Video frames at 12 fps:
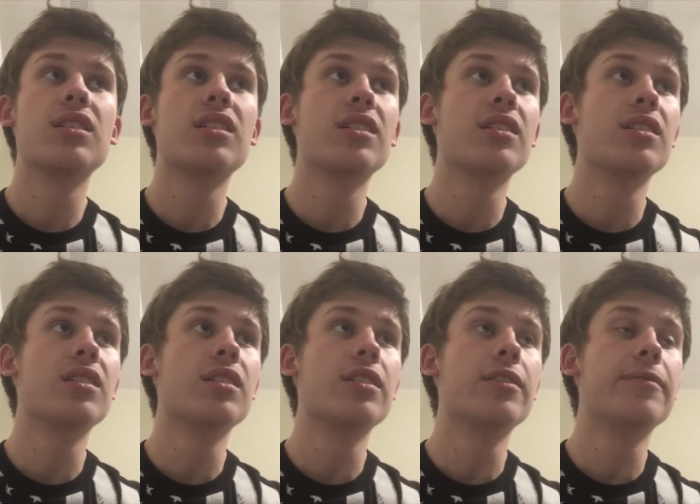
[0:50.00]
a
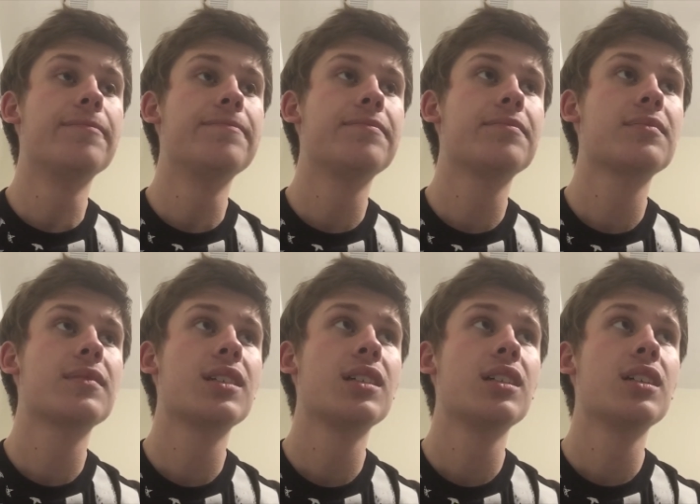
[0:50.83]
uh,
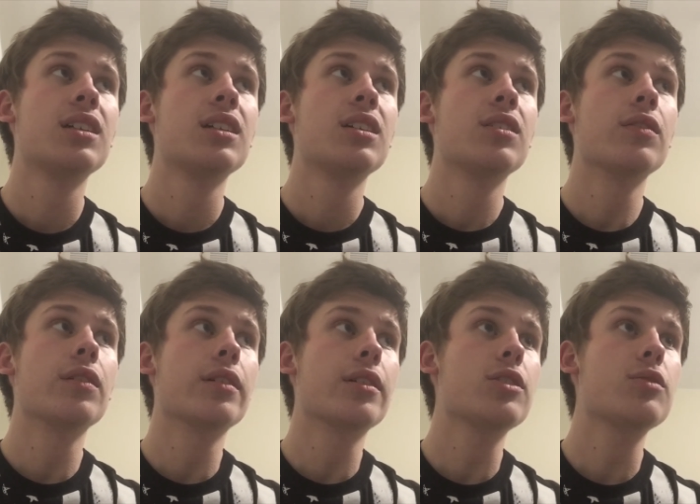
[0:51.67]

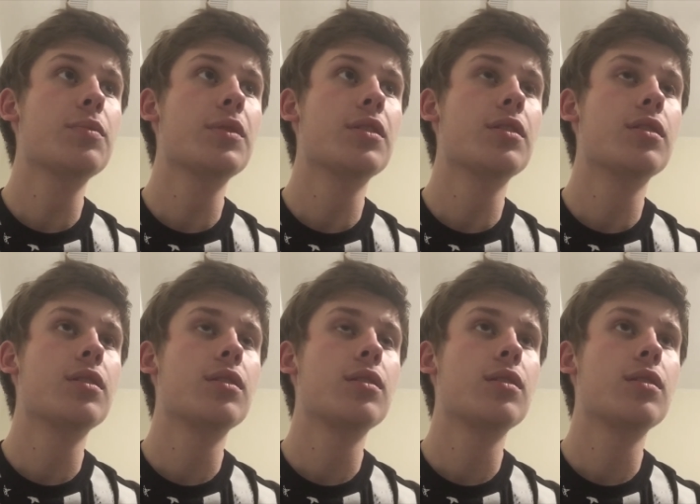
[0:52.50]
like he's been
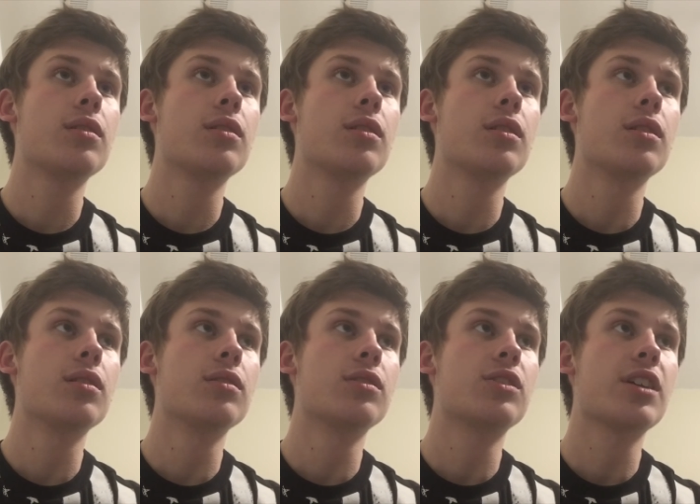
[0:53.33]

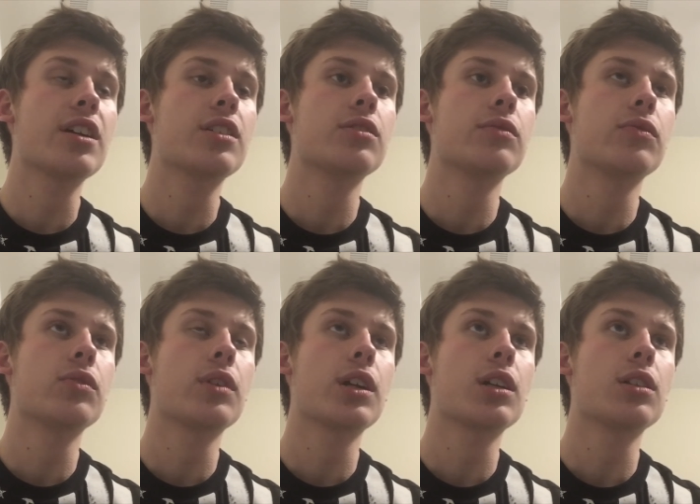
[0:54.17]
a detective
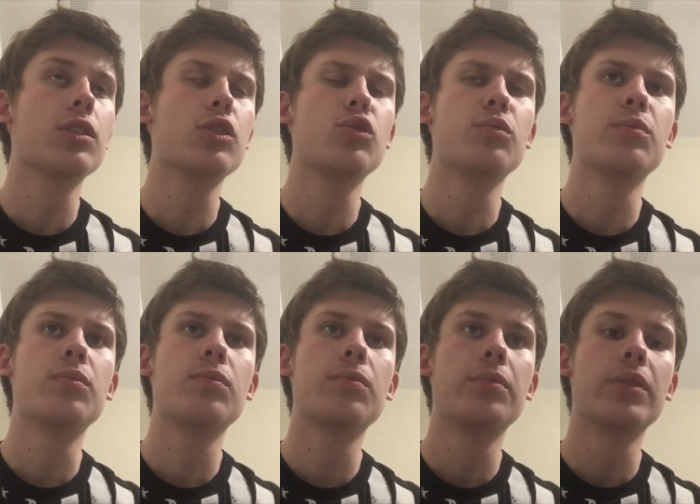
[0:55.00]
for like a little
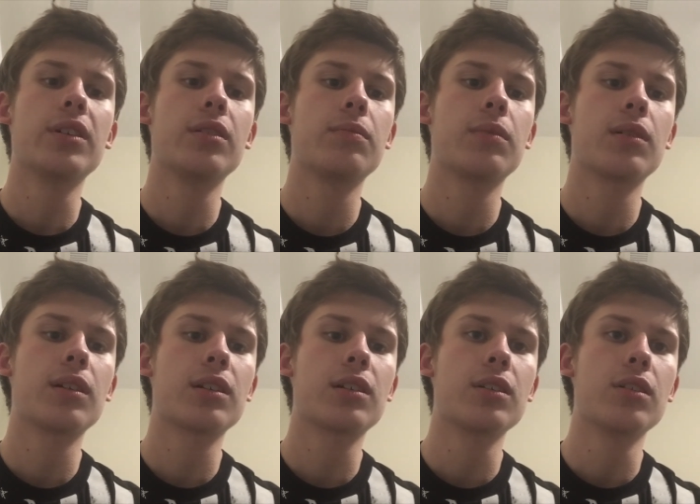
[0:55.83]
bit, but
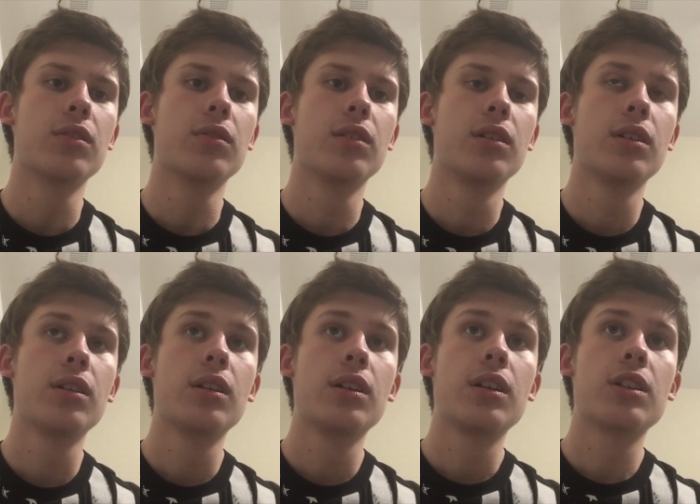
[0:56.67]
like you know,
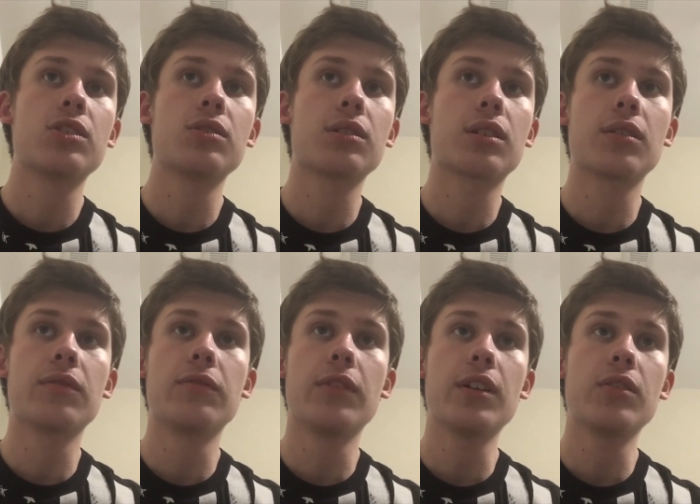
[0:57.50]
he's not like a
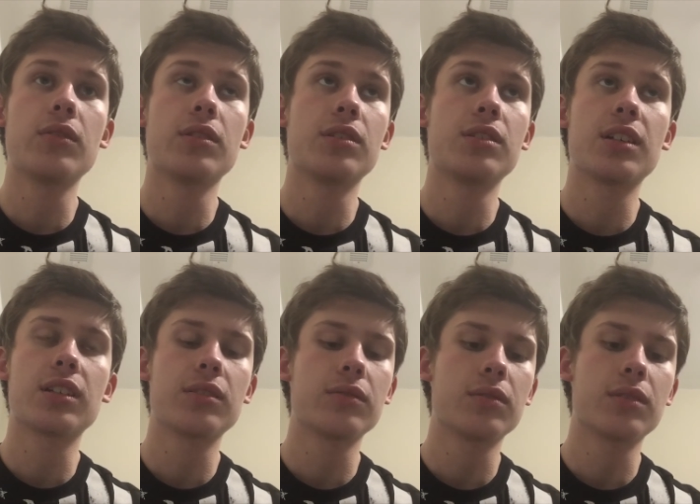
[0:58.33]
veteran
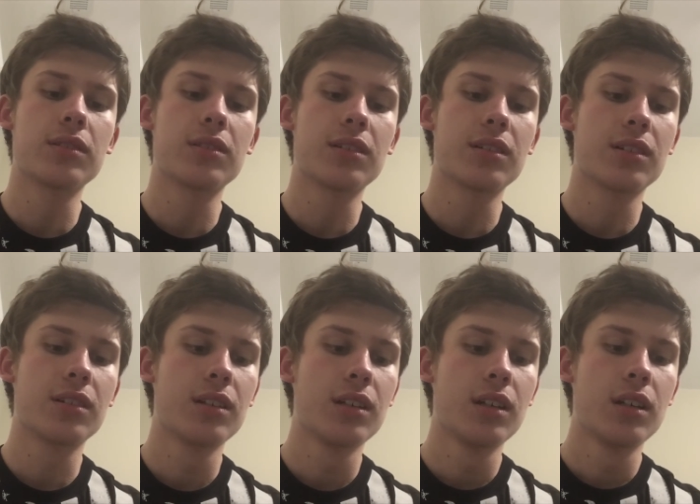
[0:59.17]
detective or anything.
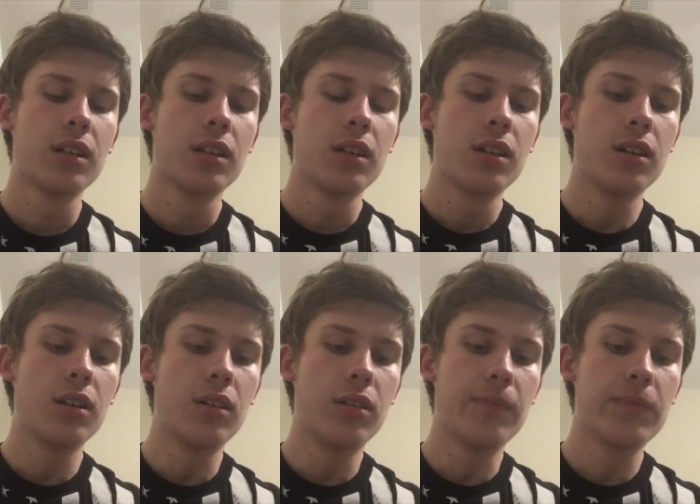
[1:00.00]

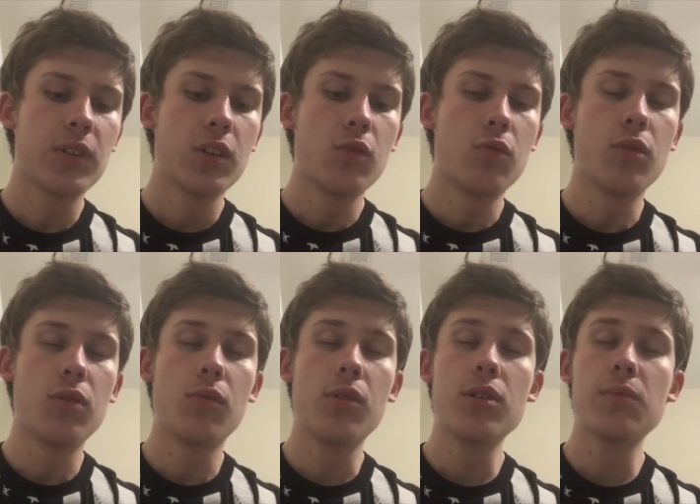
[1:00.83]
Um,
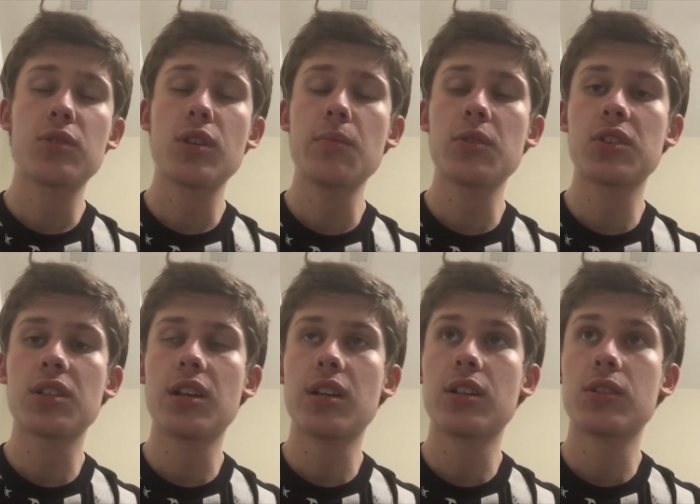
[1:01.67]
William
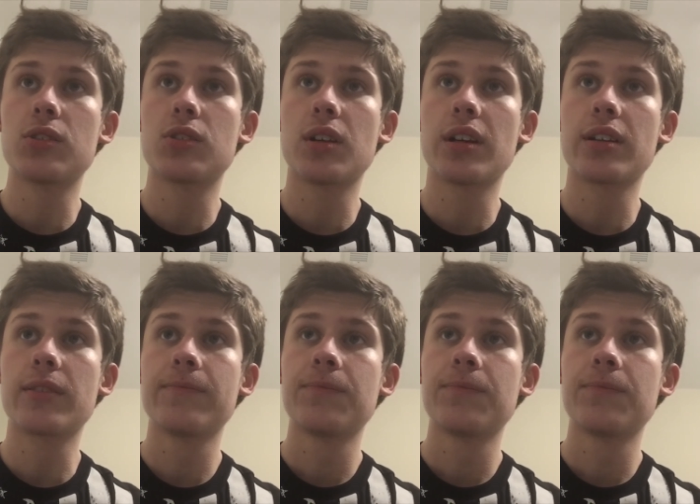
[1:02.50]
Somerset has like